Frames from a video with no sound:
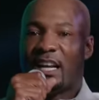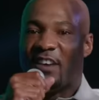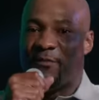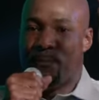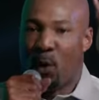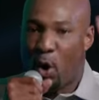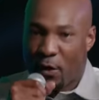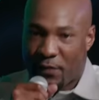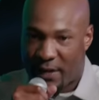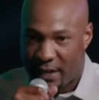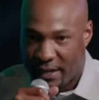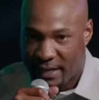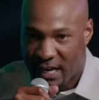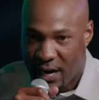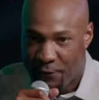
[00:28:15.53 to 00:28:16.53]
of more than
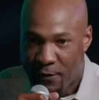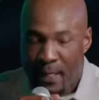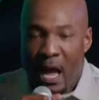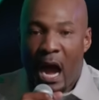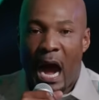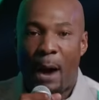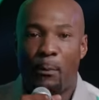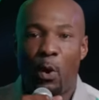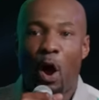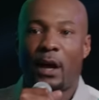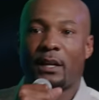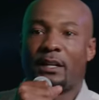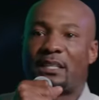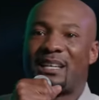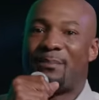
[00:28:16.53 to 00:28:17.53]
enough. I'm
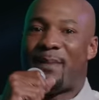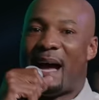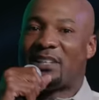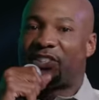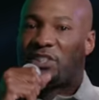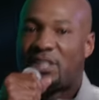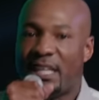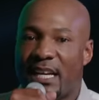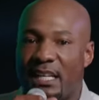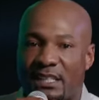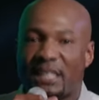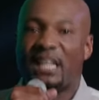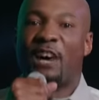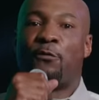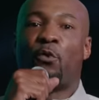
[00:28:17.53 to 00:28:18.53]
walking into my
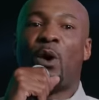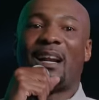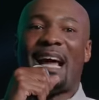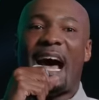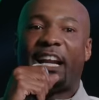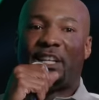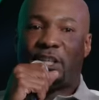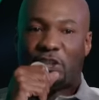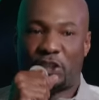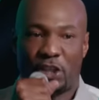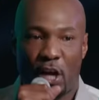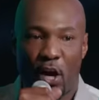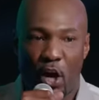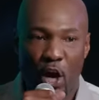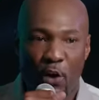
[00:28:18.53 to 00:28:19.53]
season of what I
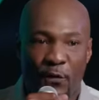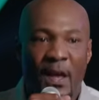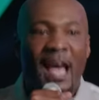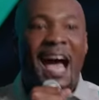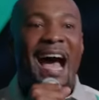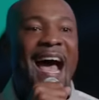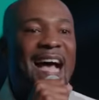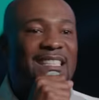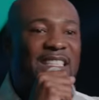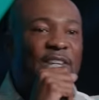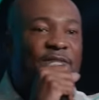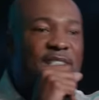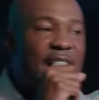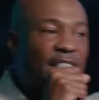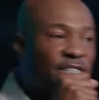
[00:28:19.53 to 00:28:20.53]
deserve. Eyes have not